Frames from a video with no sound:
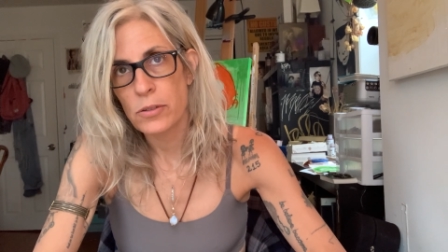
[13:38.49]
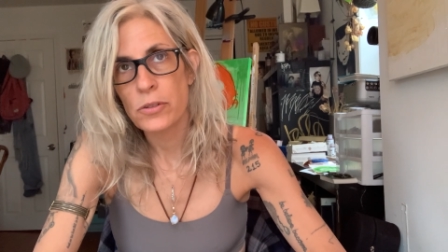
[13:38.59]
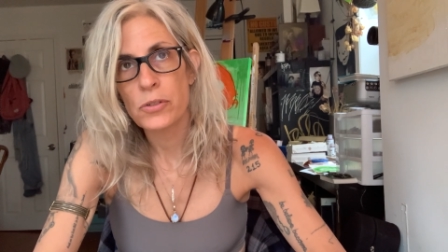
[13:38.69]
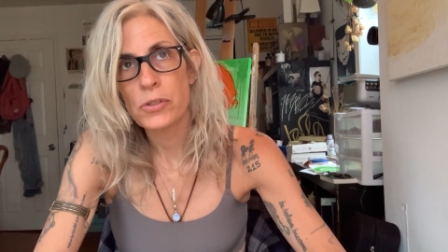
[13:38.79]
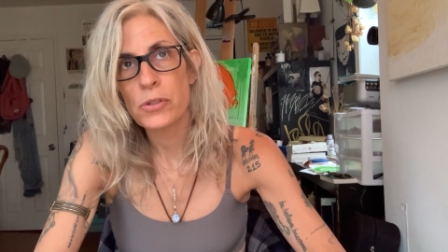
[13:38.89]

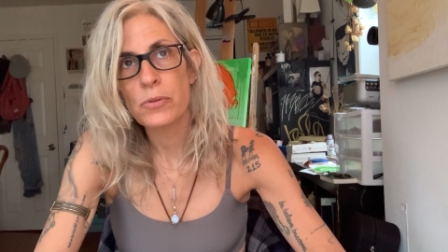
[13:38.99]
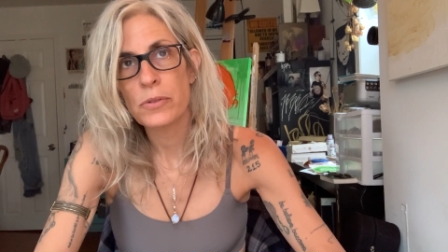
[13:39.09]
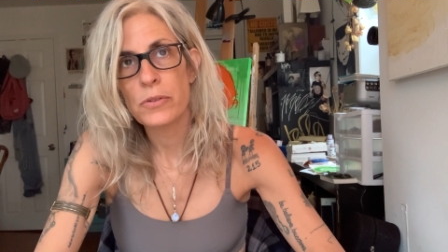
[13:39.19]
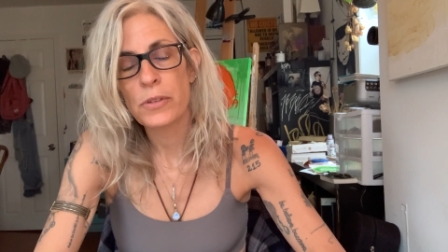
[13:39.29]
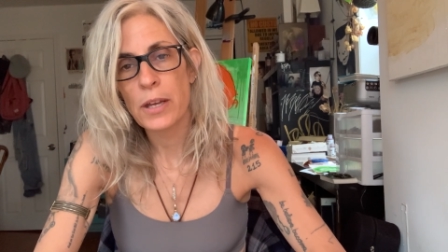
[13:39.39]
The suit
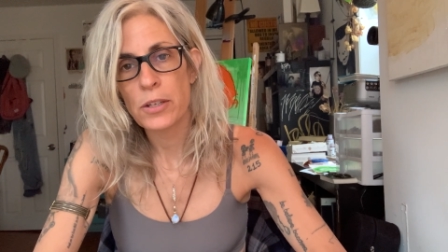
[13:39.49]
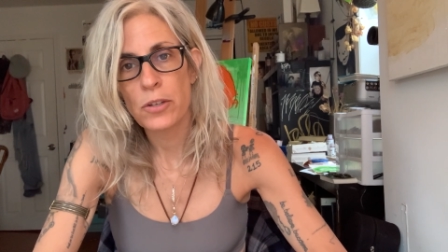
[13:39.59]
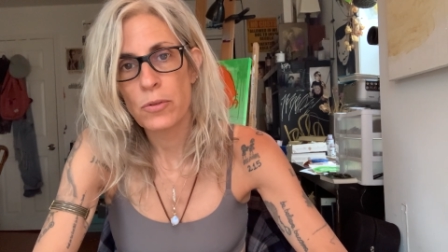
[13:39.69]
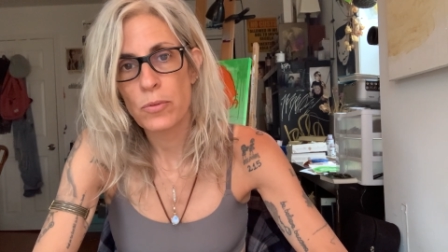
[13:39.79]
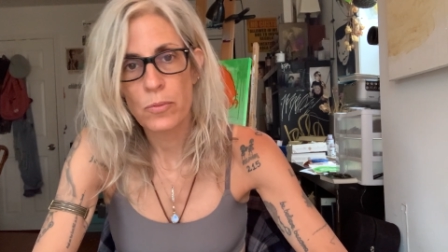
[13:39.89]
that
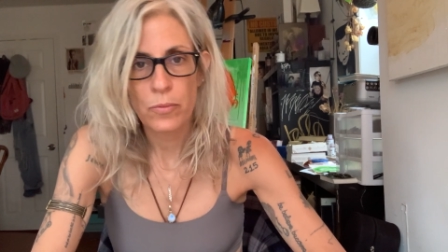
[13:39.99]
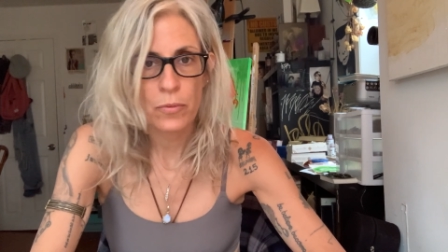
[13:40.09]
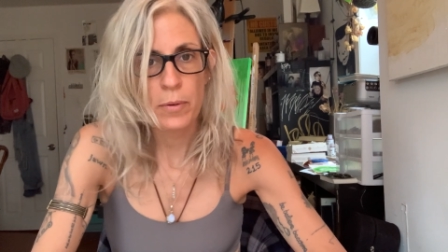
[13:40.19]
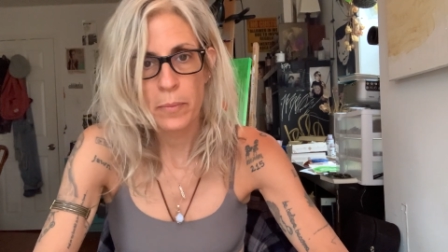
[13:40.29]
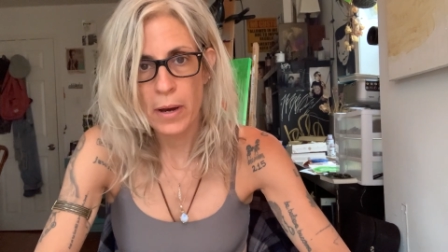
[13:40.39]
you
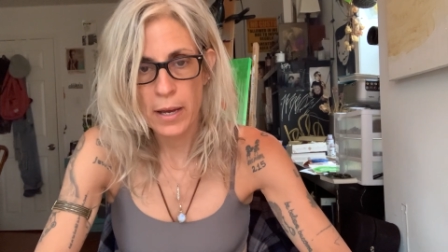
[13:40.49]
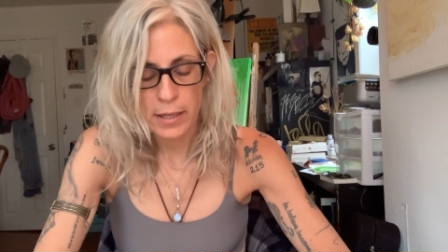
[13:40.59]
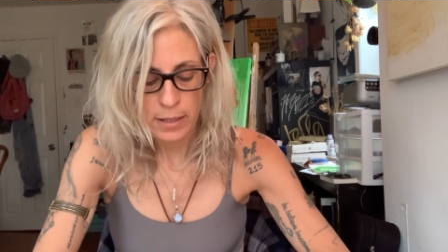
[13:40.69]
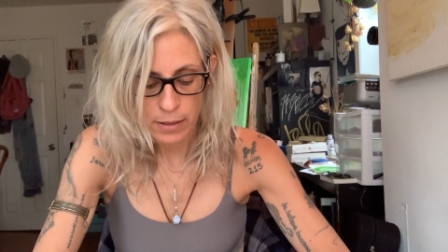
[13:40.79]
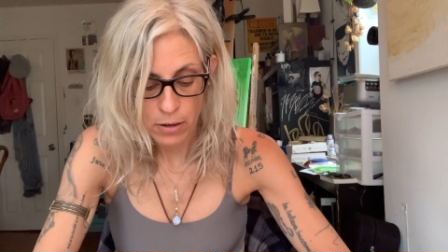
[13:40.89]

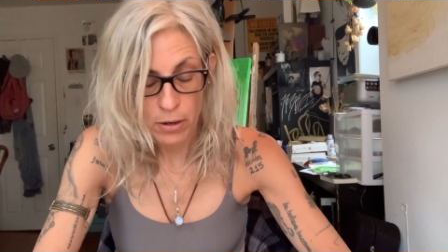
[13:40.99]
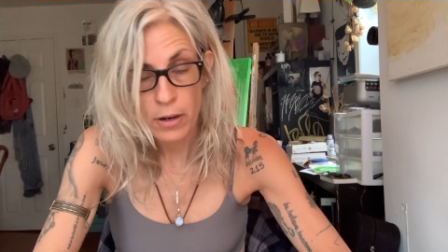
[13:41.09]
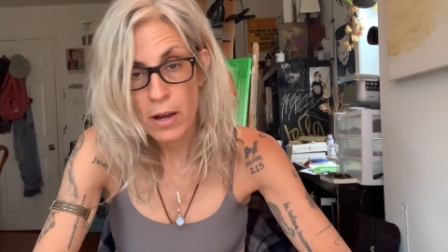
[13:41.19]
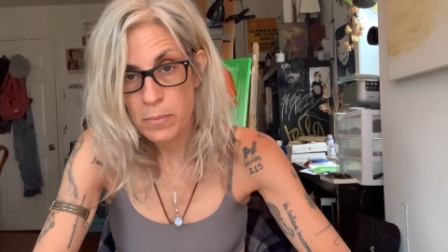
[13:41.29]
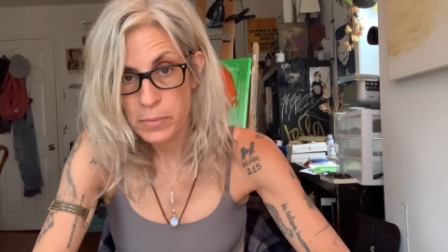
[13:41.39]
embody are
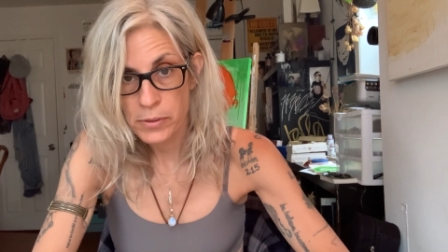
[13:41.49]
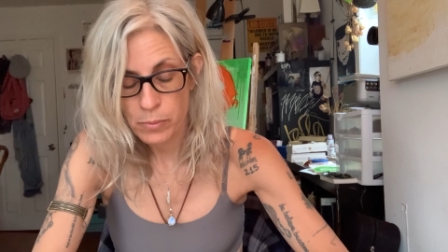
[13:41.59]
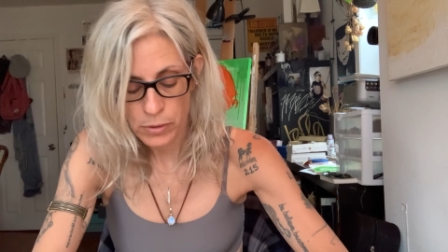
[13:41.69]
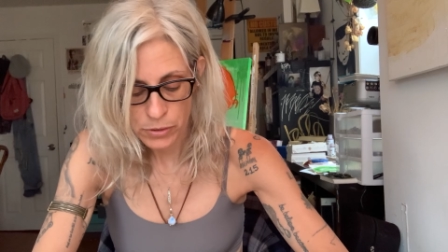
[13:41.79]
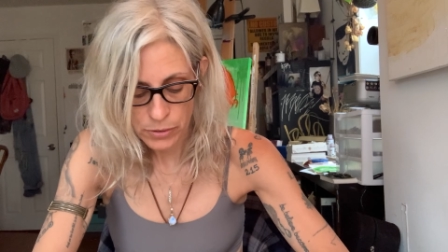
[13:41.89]
cups,
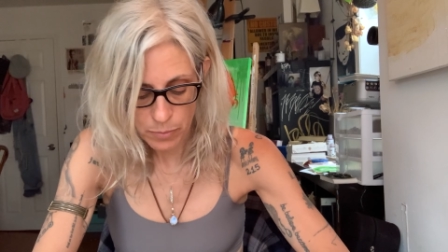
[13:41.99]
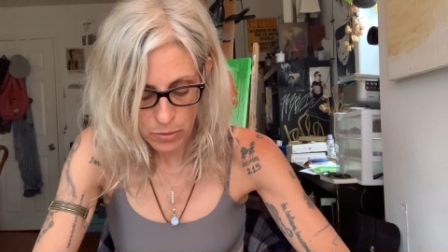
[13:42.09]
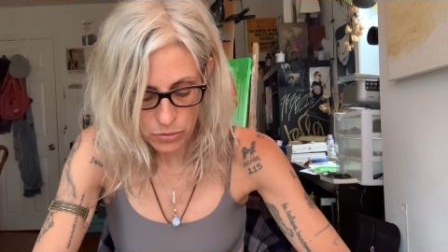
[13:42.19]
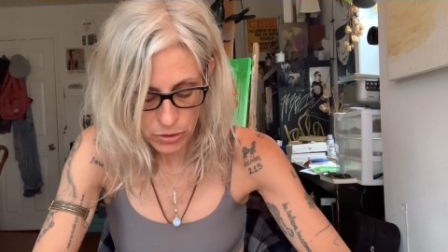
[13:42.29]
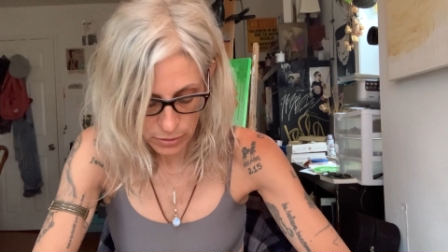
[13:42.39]
which is
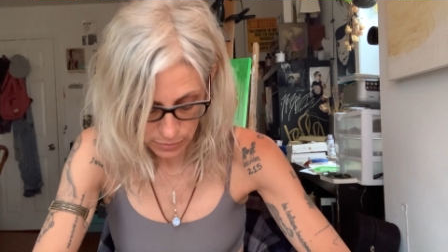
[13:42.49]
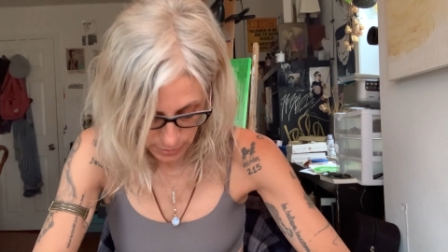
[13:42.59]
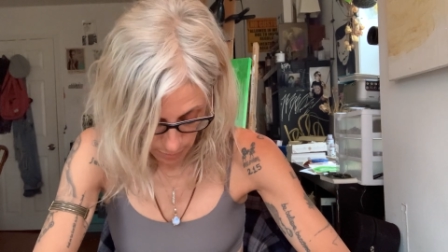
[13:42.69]
emotions.